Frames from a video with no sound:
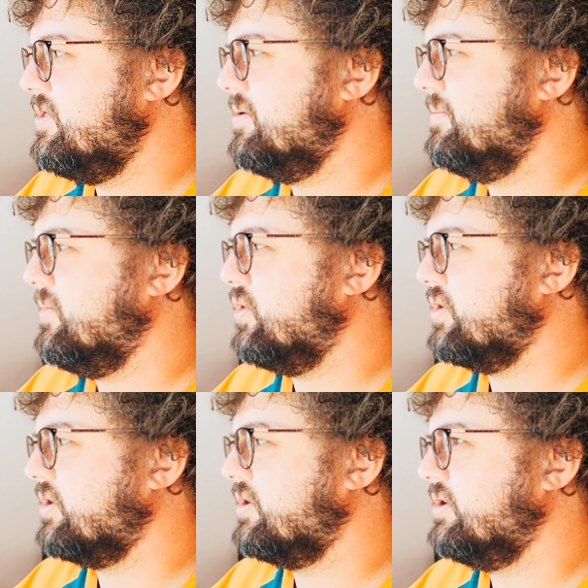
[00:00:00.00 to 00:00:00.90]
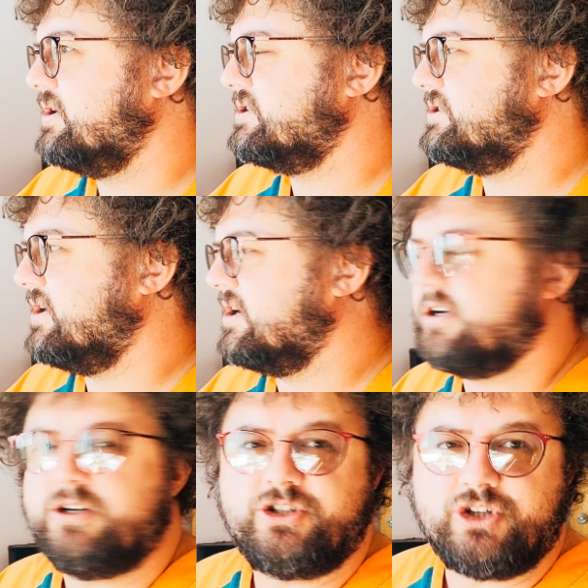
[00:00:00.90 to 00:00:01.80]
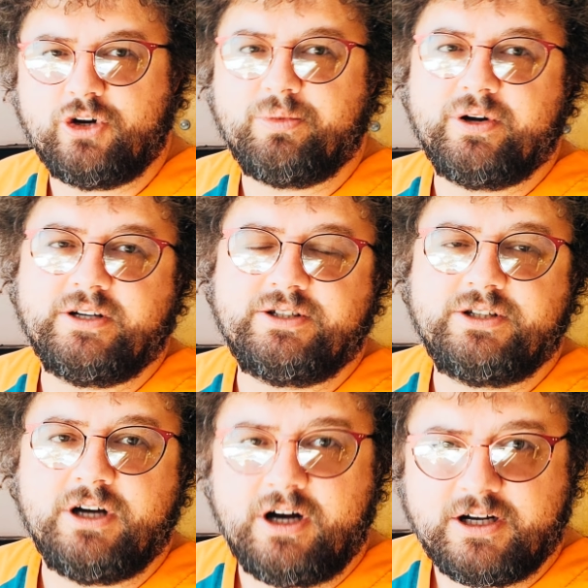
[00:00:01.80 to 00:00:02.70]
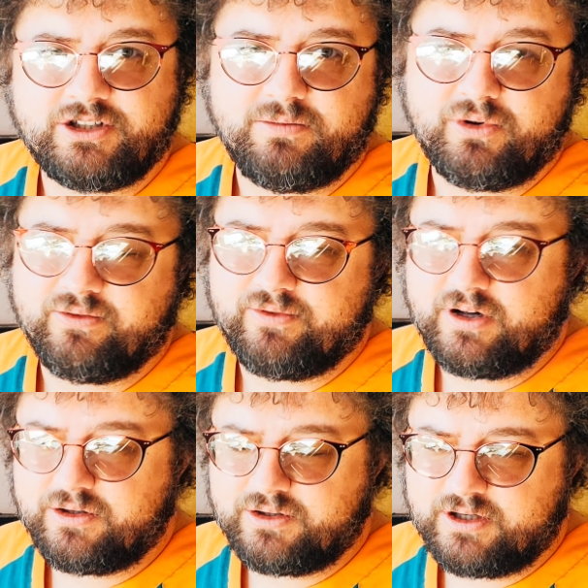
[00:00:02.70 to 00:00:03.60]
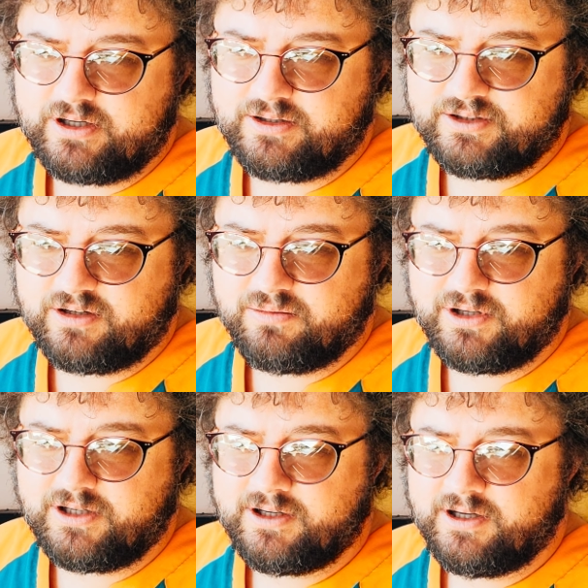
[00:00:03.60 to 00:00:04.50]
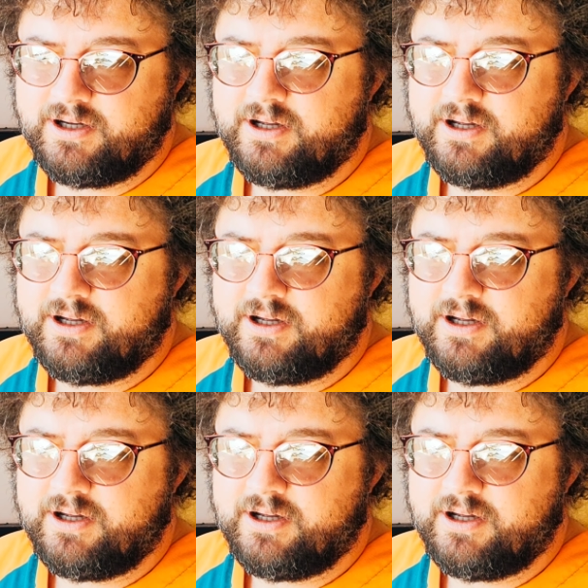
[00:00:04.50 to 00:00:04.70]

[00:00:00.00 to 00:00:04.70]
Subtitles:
The more a stock share price costs, the more volatile it's going to be,